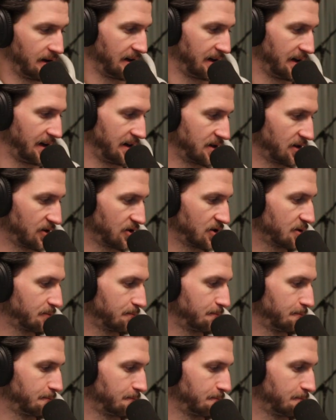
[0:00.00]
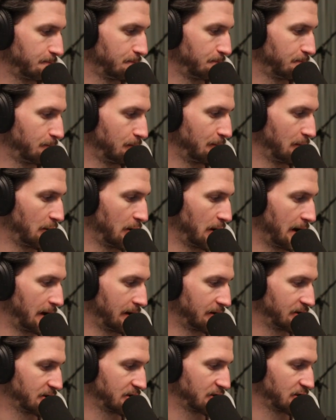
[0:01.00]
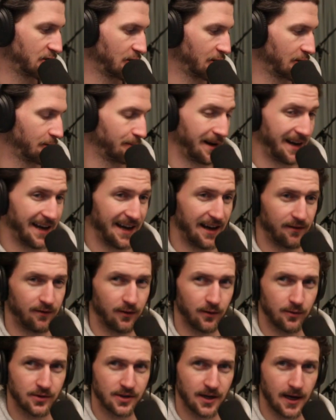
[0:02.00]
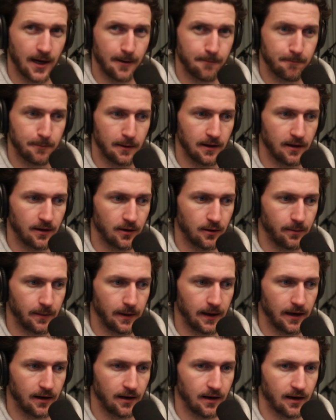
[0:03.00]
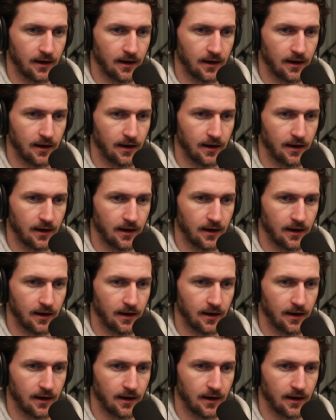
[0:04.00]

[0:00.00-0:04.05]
is I'll just turn my headphones up a little bit.